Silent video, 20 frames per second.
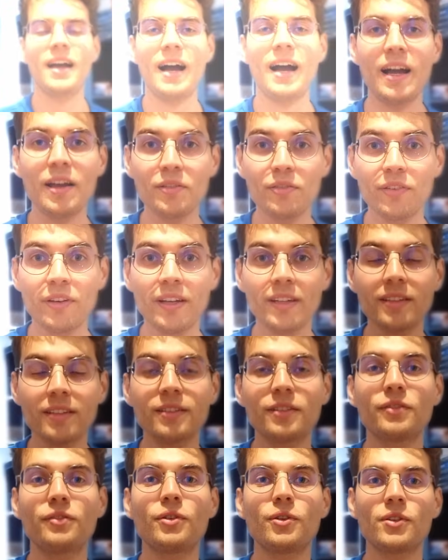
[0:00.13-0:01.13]
I failed
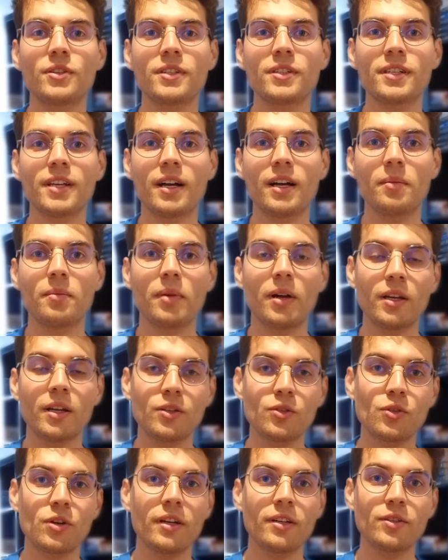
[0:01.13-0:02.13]
the first time I
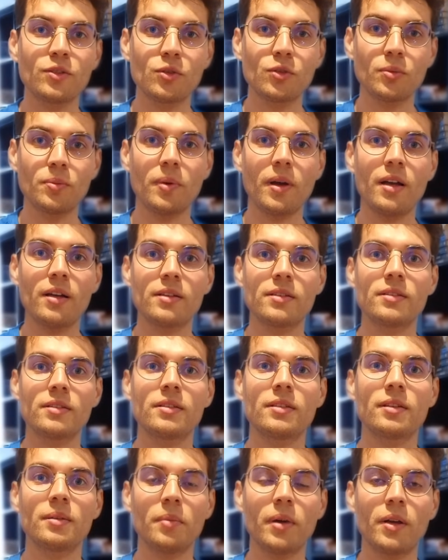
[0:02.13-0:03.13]
tried to pass
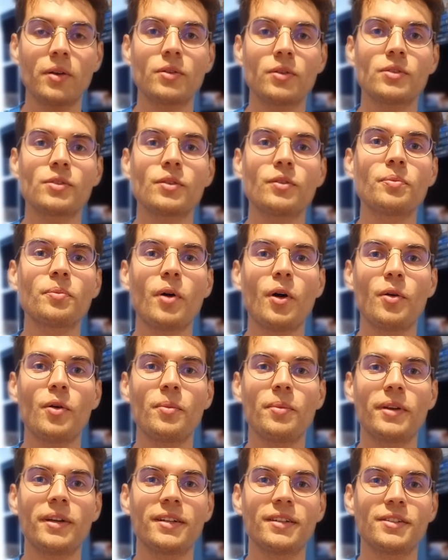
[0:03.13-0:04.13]
the Microsoft Power
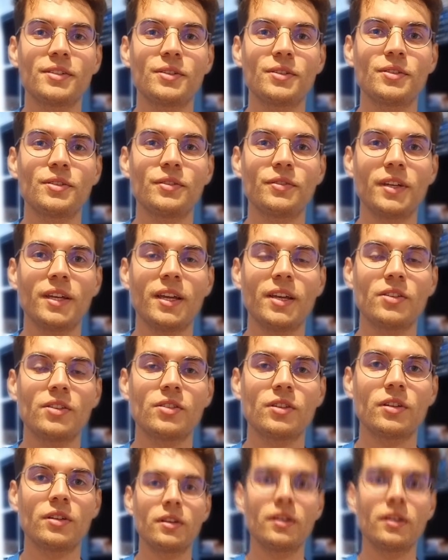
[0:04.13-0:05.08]
BI certification.